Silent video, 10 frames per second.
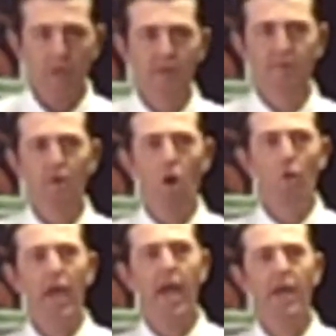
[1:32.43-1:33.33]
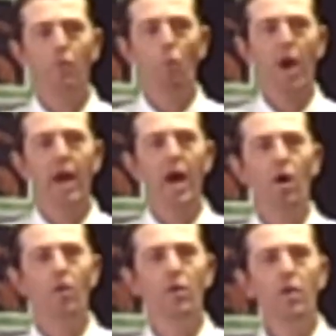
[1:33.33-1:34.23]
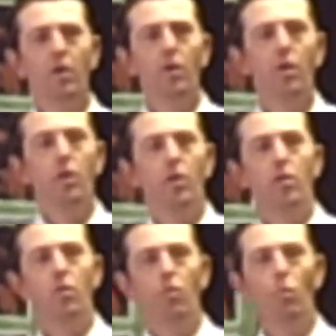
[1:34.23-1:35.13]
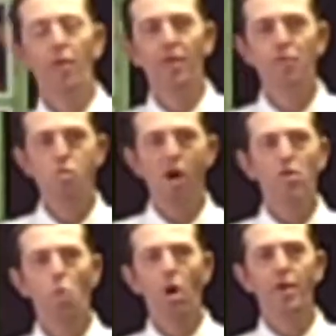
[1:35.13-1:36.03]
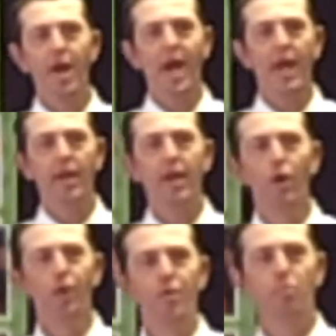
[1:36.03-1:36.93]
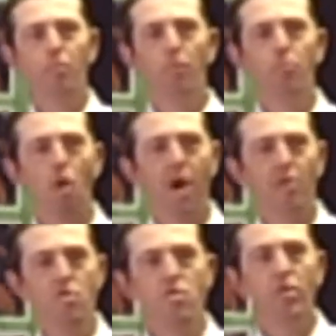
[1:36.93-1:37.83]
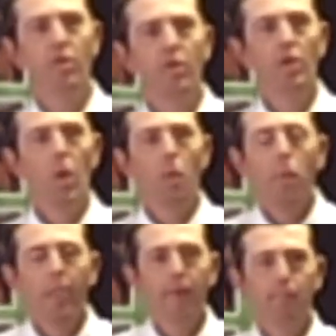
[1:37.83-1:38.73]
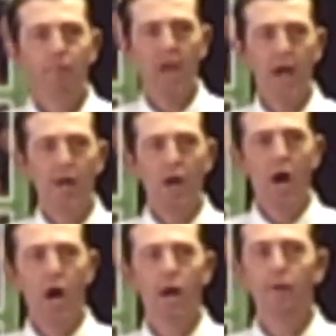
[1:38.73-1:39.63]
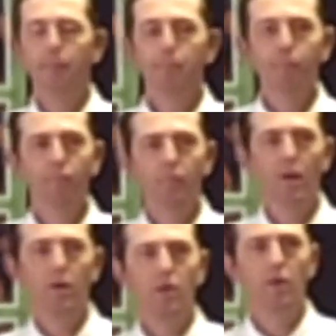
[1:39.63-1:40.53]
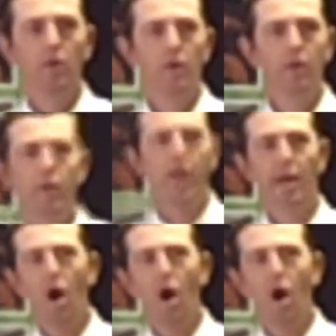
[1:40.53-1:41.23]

and so Cain went out with his brother one day and killed his brother. And uh, and